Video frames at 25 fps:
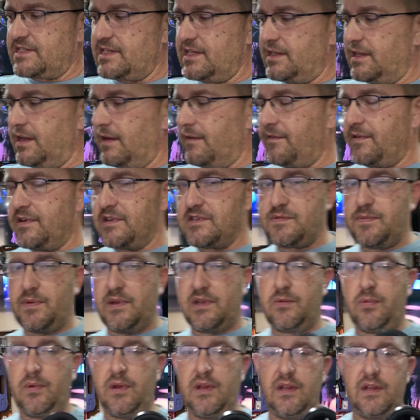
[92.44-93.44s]
the difference
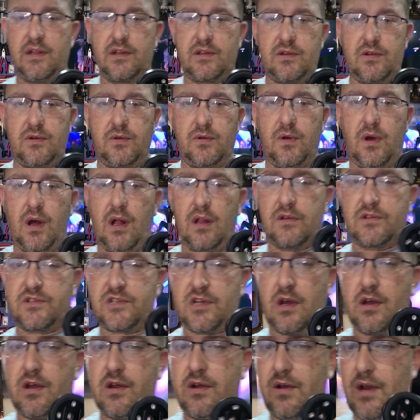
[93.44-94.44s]
between the two. I'll
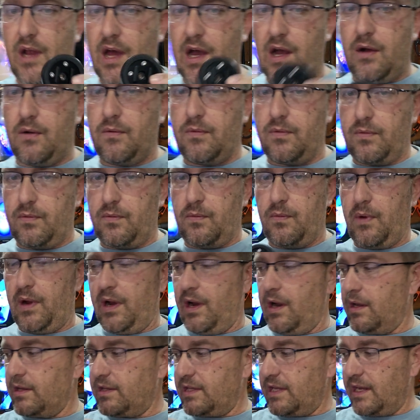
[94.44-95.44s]
show you now when
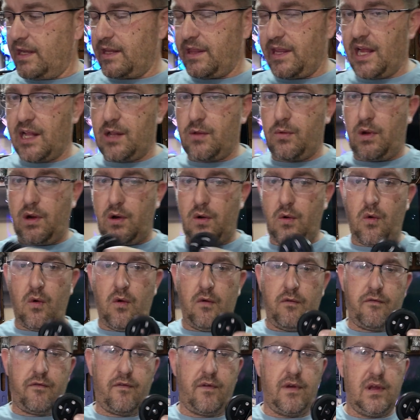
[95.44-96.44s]
I take that one
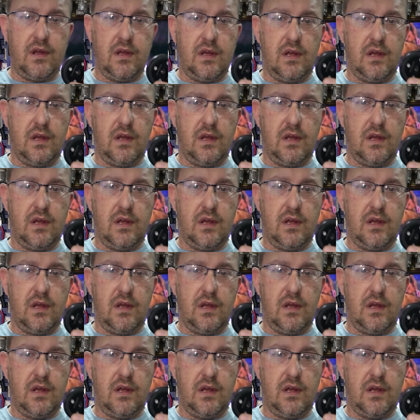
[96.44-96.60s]
off